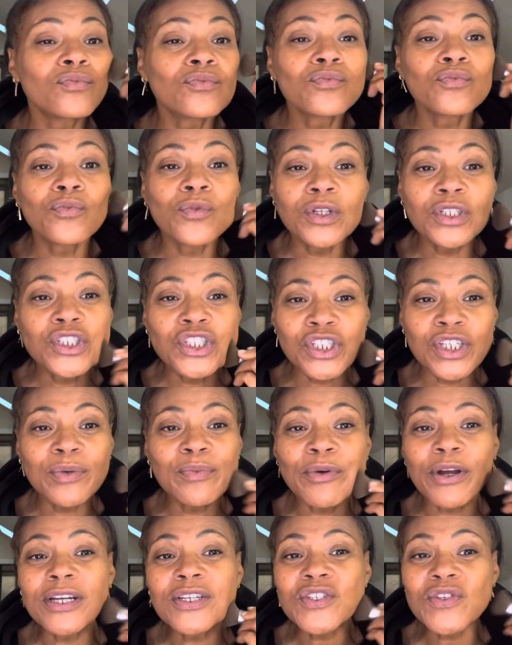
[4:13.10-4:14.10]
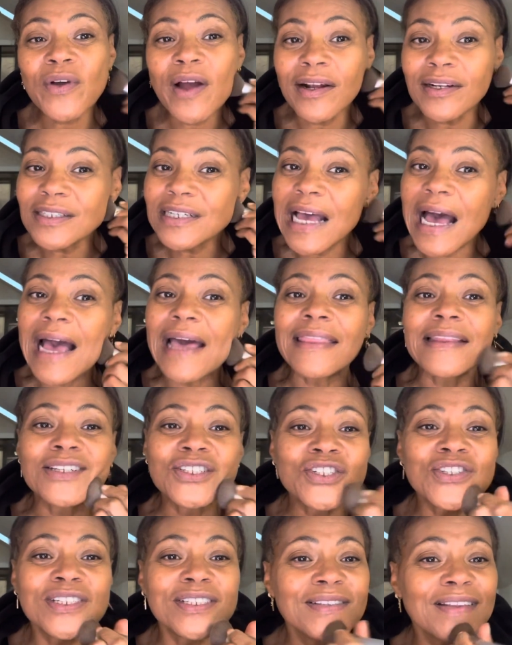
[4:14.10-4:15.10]
when she brings around a guy that
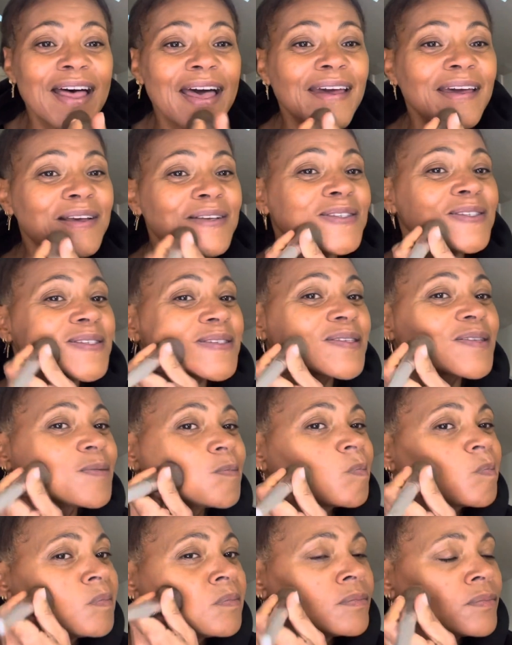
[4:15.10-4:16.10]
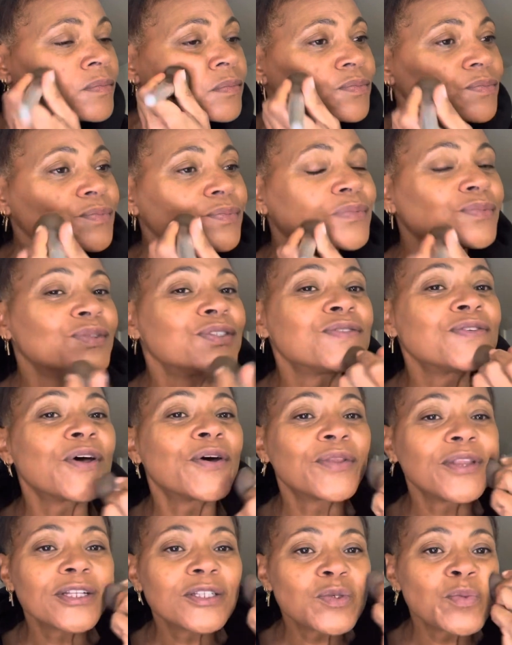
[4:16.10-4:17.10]
she likes. So
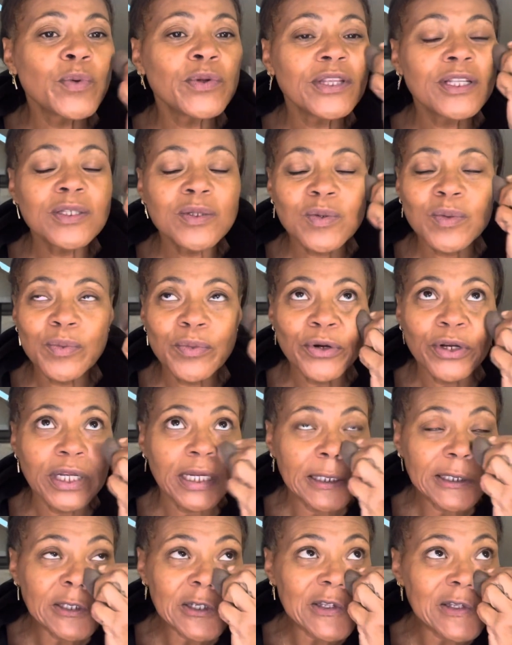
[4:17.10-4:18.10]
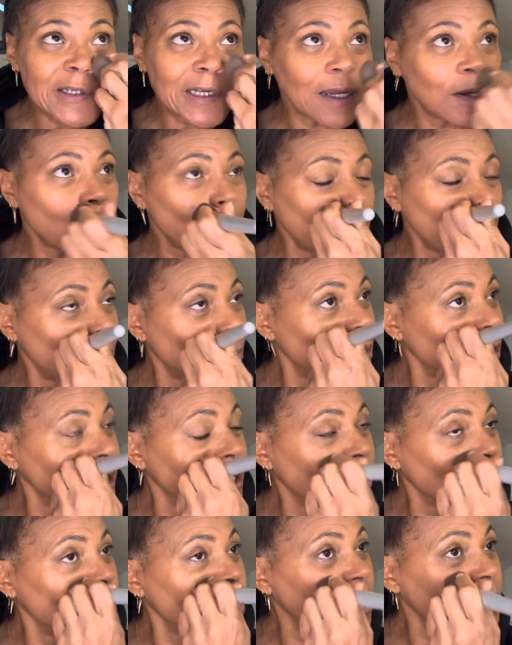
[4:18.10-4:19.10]
that's been pretty interesting. Really
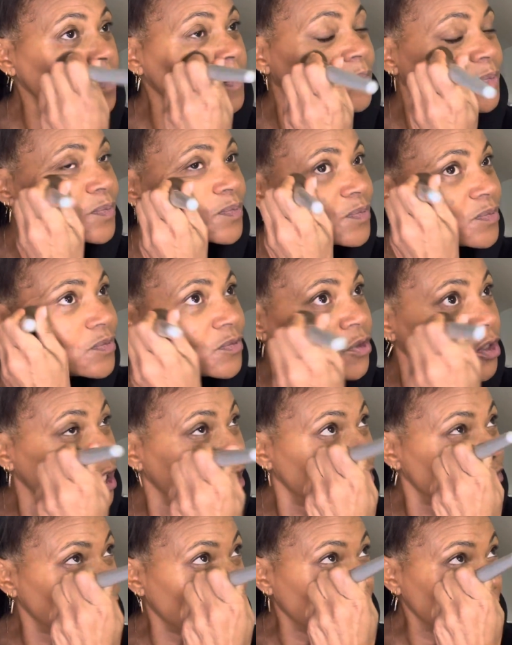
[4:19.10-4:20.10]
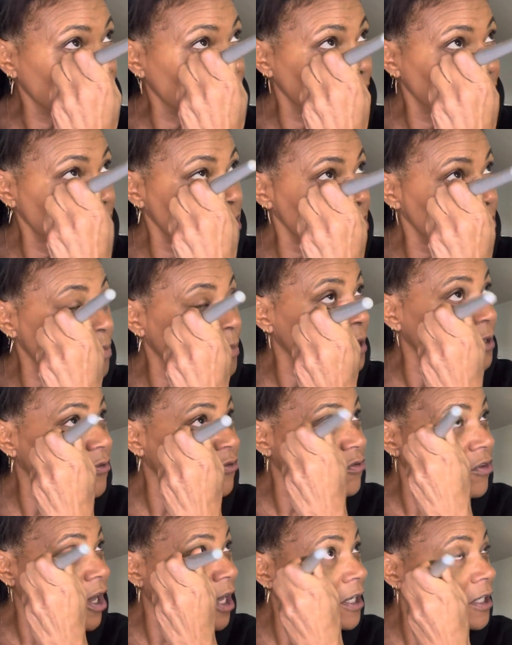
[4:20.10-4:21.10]
cool. Really fun. It's been
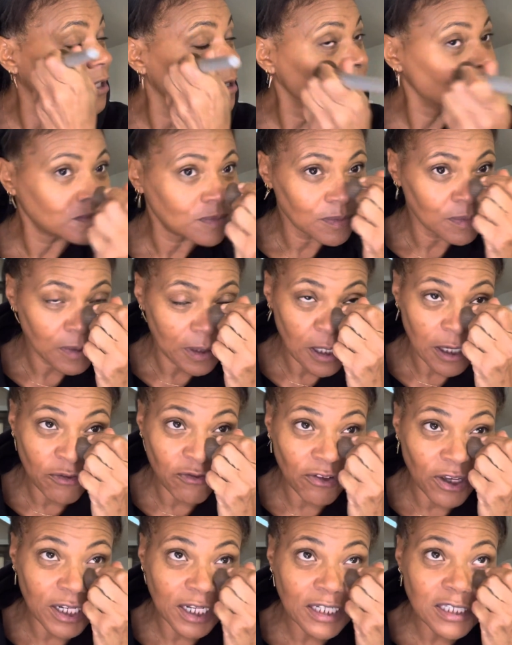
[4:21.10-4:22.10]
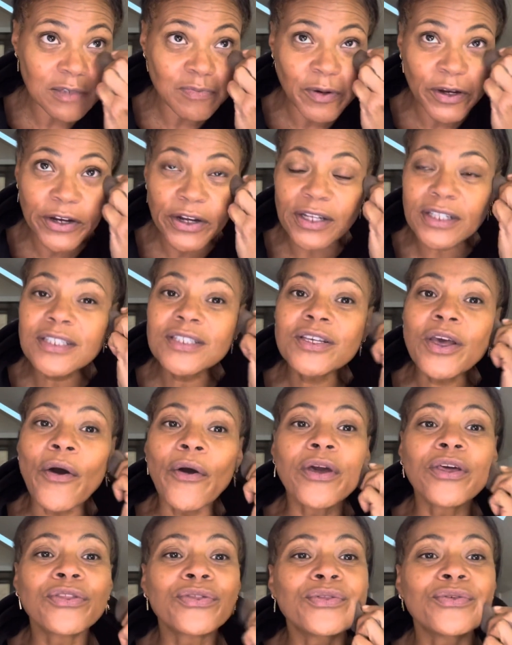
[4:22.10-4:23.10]
fun. A fun experience
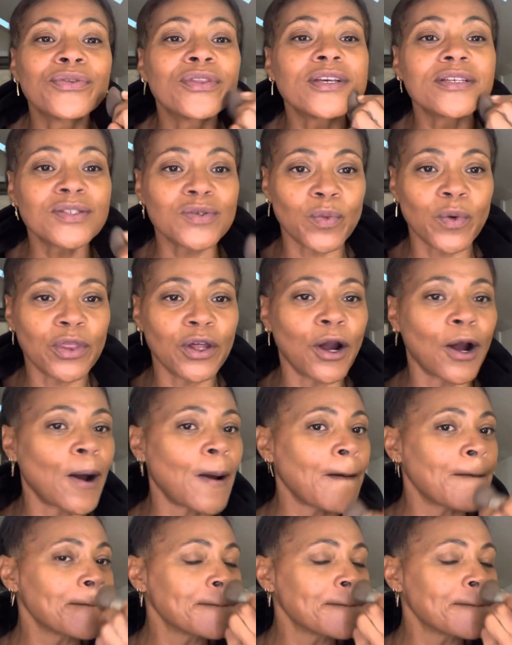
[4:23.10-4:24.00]
going through this with her.